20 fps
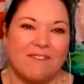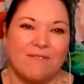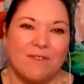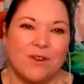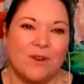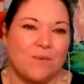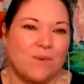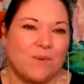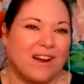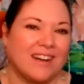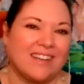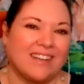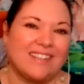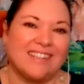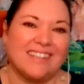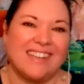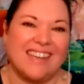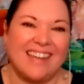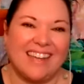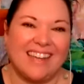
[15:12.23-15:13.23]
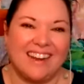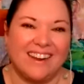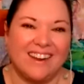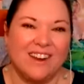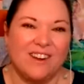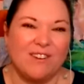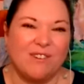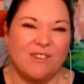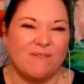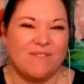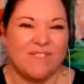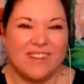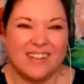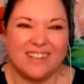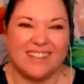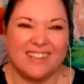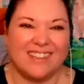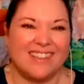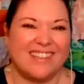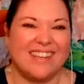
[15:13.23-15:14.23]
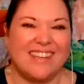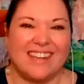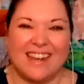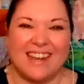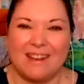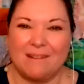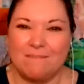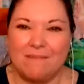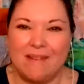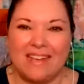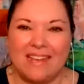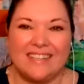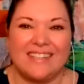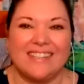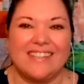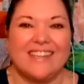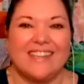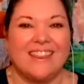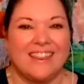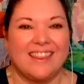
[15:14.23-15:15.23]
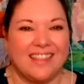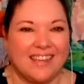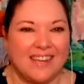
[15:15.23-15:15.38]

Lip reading: If you're wanting to get really thick and messy,